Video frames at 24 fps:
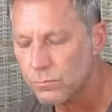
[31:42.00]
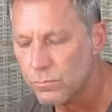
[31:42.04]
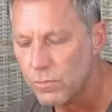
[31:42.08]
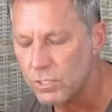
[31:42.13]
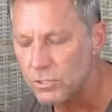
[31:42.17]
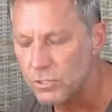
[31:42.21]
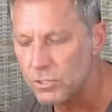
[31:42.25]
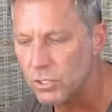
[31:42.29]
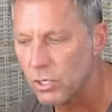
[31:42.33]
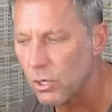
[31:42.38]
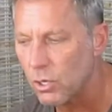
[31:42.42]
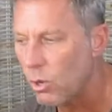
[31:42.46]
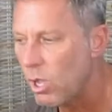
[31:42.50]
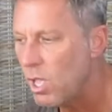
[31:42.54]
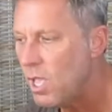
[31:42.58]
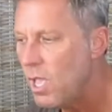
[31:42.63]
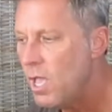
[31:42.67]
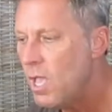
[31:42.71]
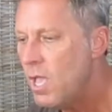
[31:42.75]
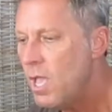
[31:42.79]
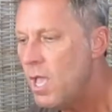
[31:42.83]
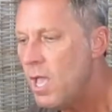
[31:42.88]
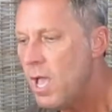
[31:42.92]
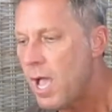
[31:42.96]
So
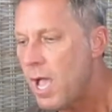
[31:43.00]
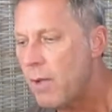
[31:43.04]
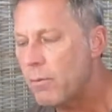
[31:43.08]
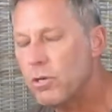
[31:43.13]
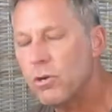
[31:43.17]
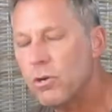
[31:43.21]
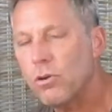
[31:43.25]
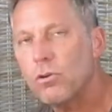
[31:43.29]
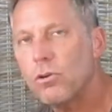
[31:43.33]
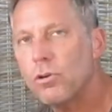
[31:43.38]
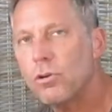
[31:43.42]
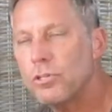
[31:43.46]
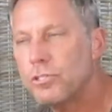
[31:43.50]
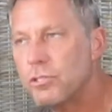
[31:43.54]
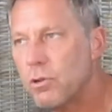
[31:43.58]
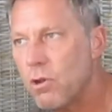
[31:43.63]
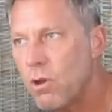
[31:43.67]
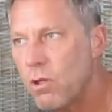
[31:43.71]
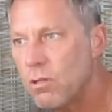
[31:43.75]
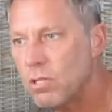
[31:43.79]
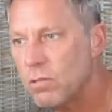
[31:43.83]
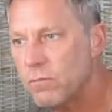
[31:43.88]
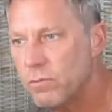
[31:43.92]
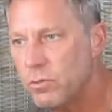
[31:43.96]
I would urge
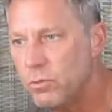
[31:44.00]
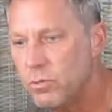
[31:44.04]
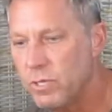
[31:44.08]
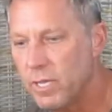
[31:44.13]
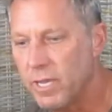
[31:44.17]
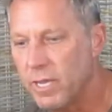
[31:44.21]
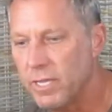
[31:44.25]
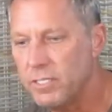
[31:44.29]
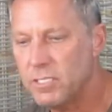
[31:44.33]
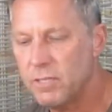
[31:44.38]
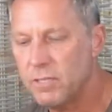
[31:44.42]
all of you guys,